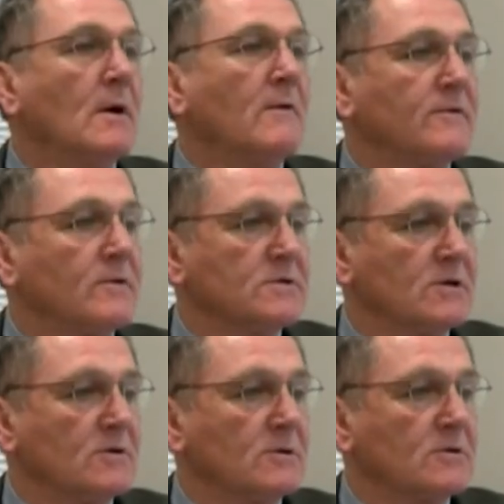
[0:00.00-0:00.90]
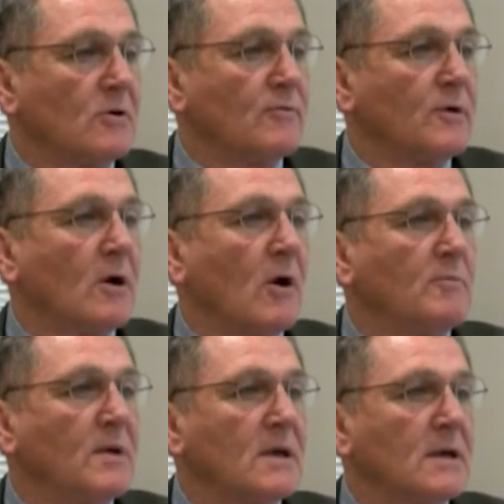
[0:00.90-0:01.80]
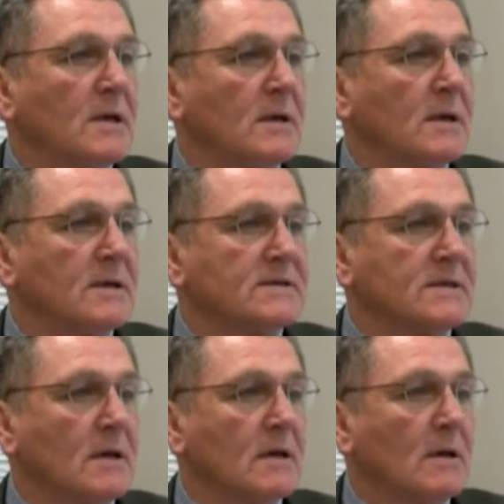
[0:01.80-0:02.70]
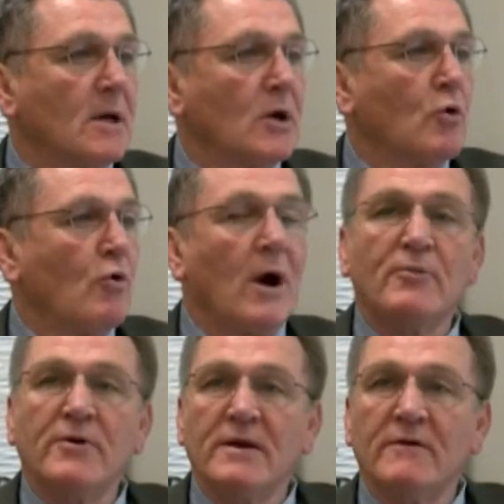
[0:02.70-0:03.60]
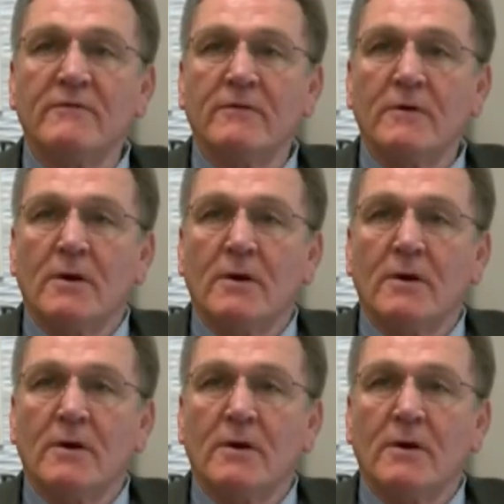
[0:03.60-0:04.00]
For those of you that don't recall, Beacon Hill is a cooperative